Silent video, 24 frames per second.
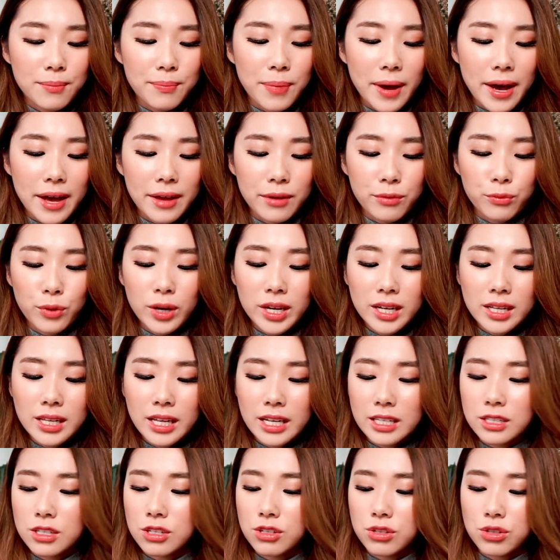But what I
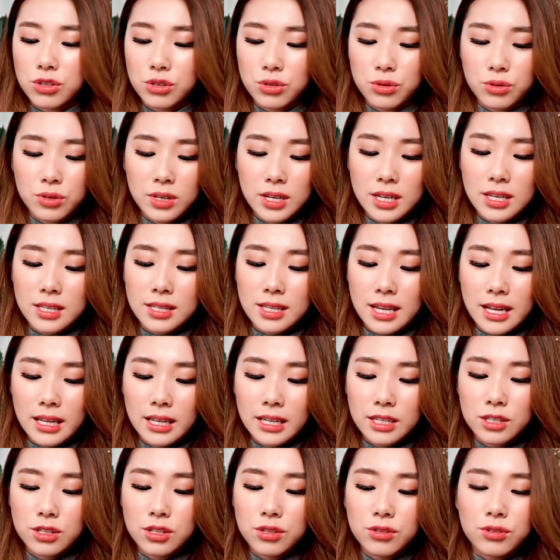like to do is I
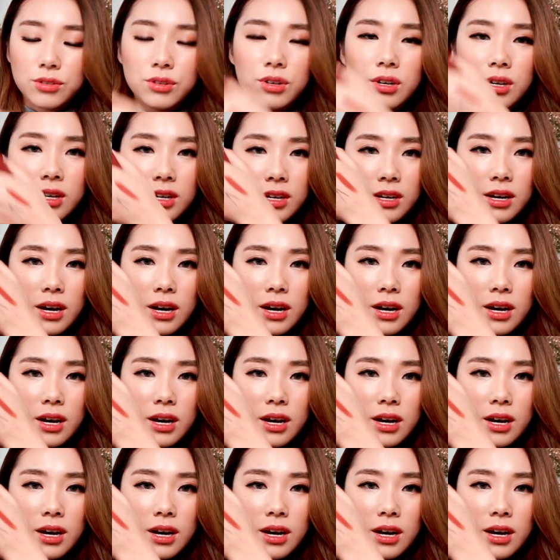like to